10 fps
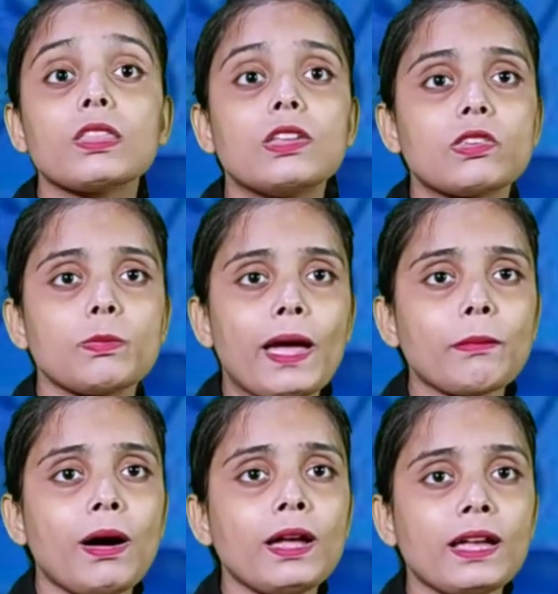This
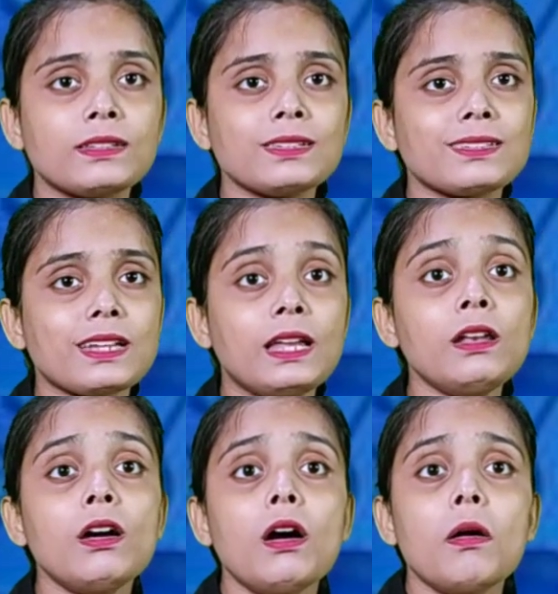magma exists
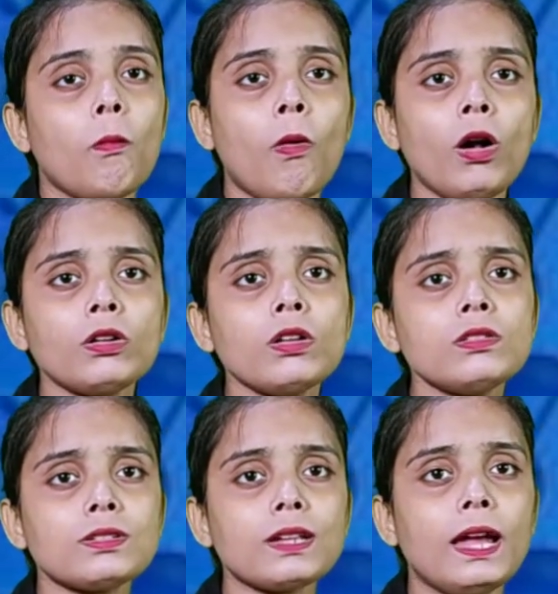in
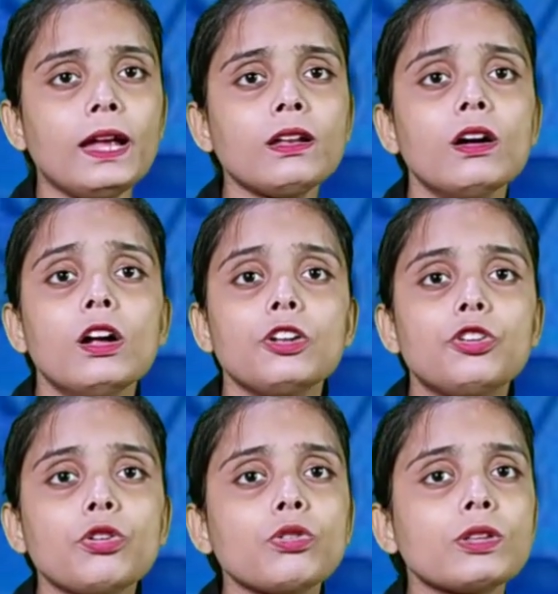molten state
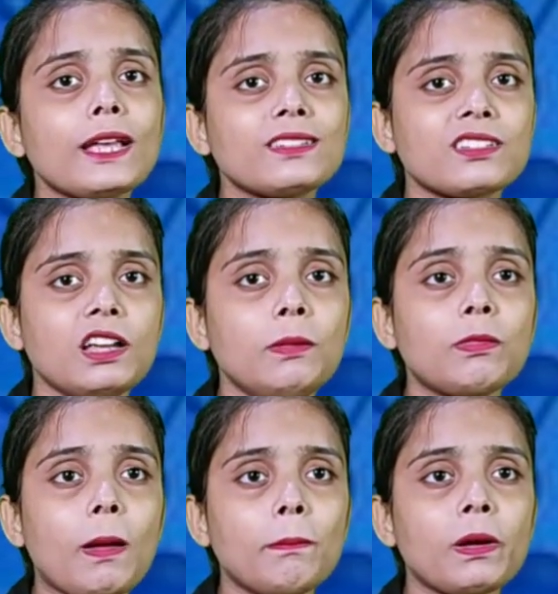due to the
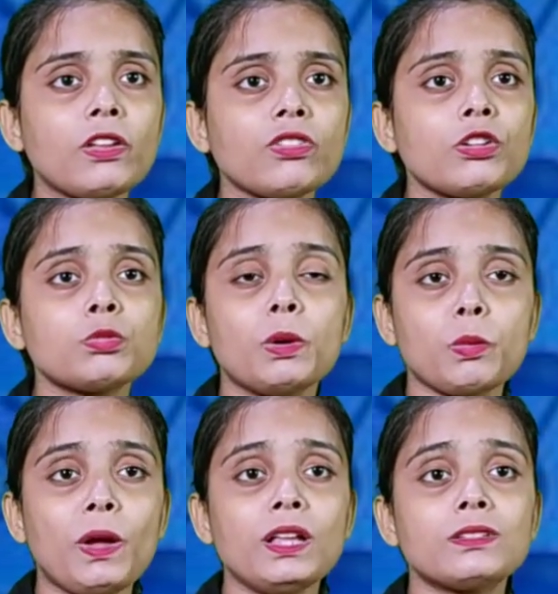extreme temperatures
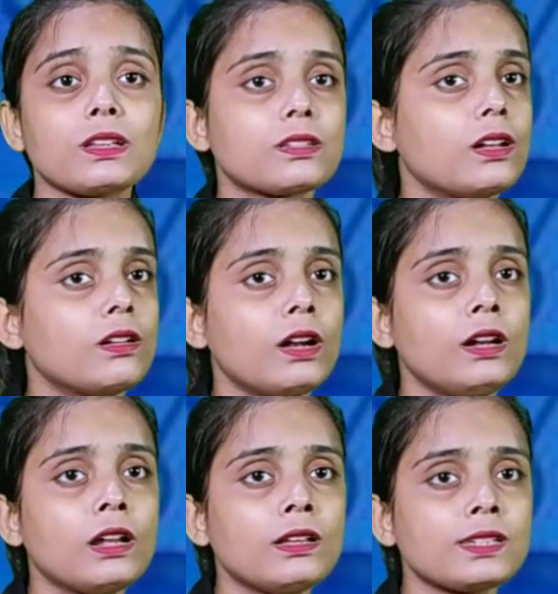between
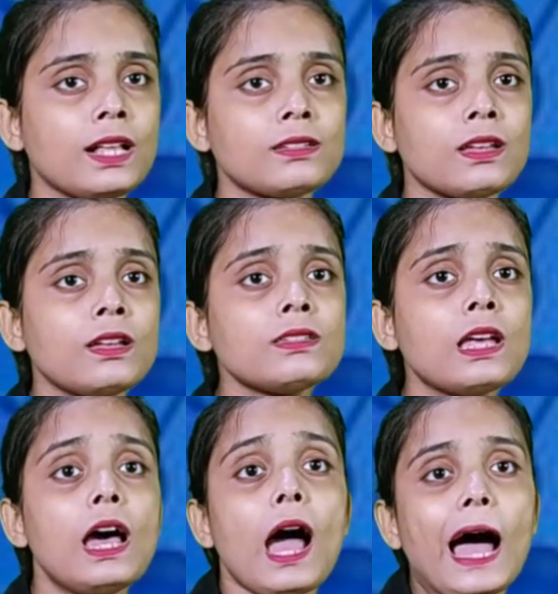600 degrees Celsius
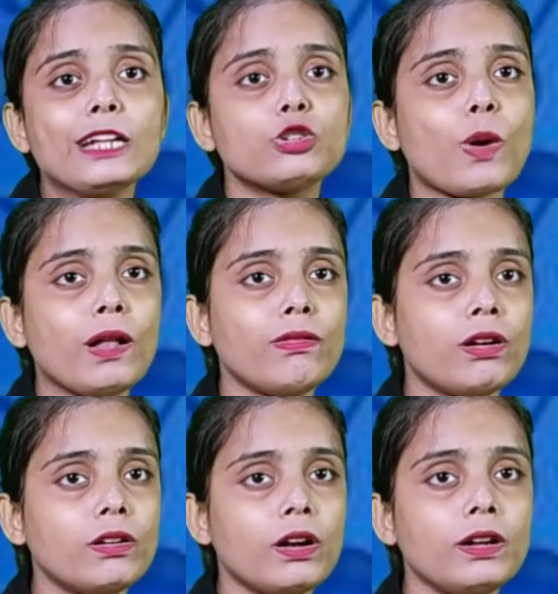and
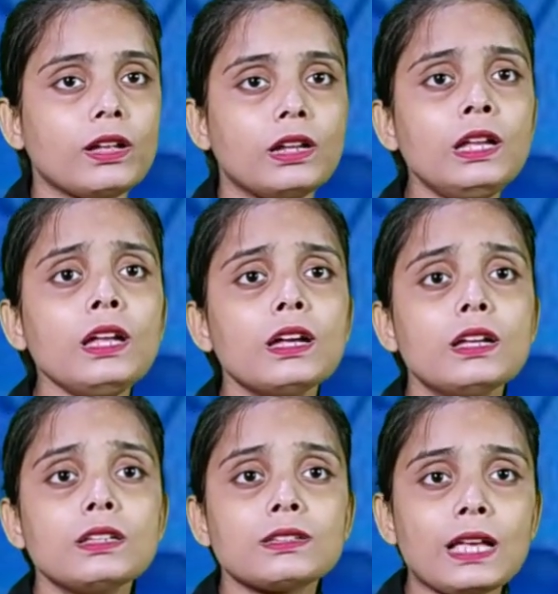1200 degrees
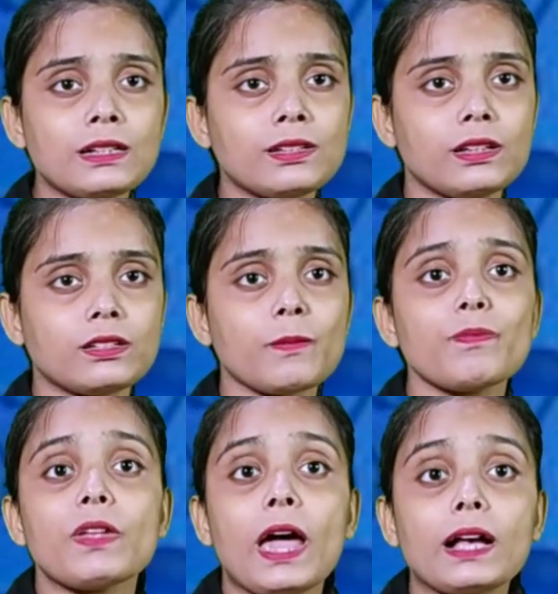Celsius
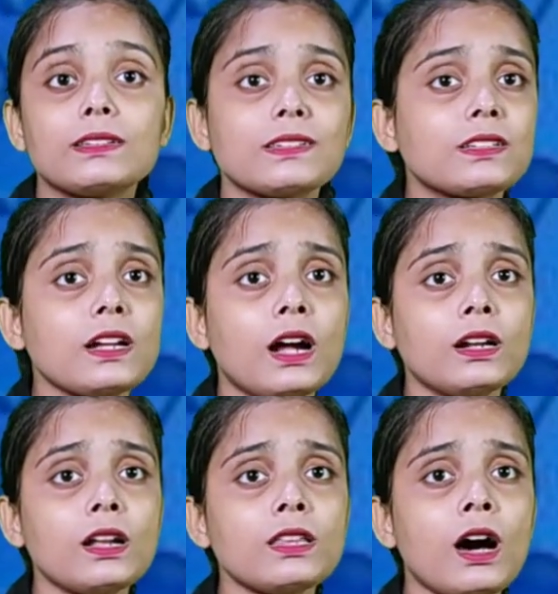existing
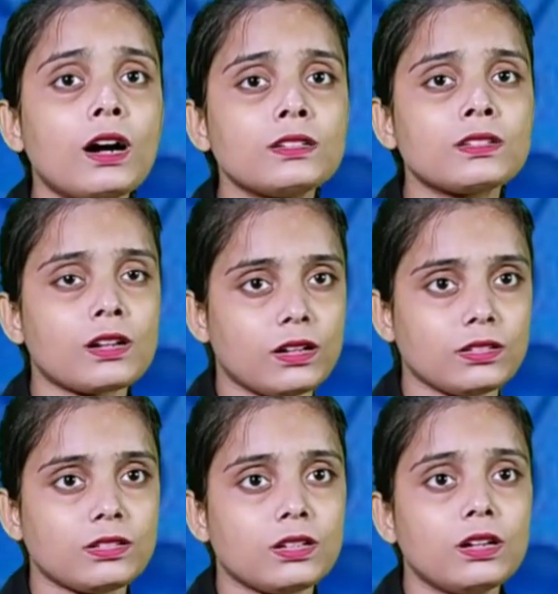under the earth's
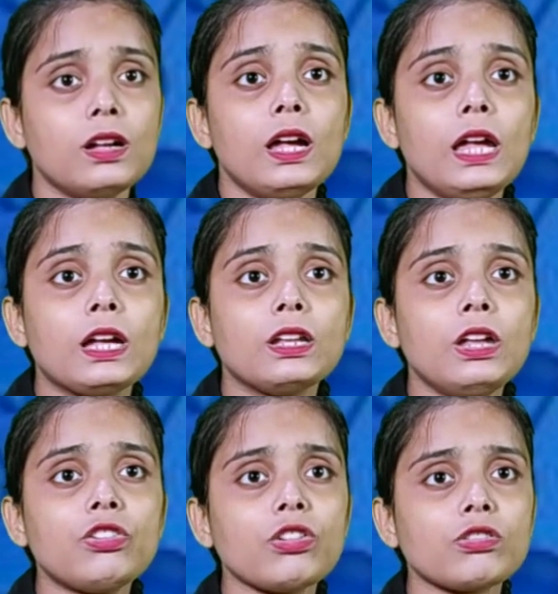crust.
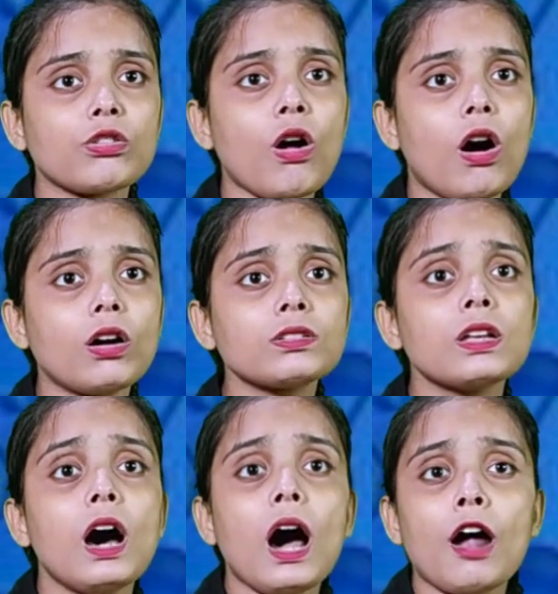Igneous
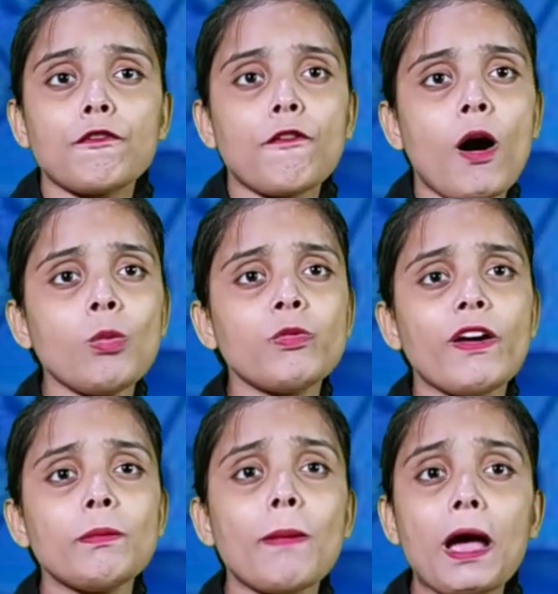rocks are formed
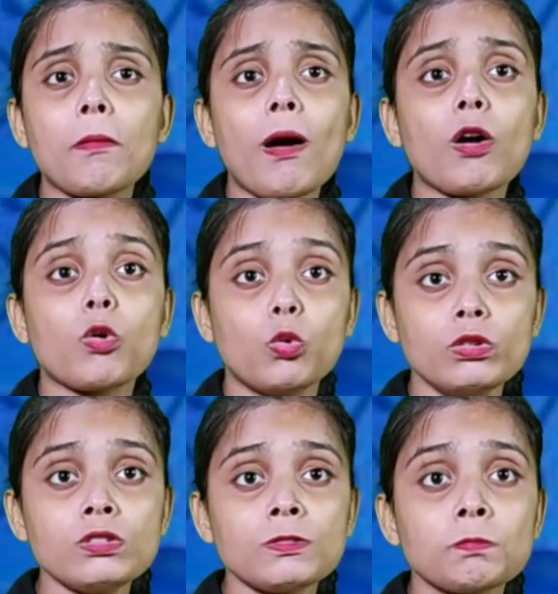when magma
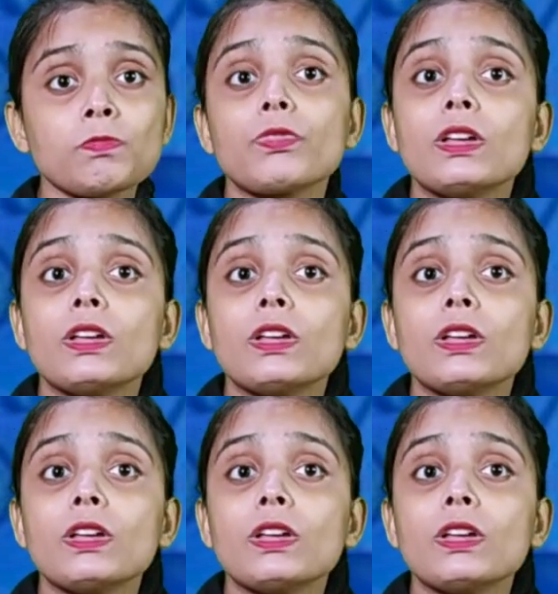cools.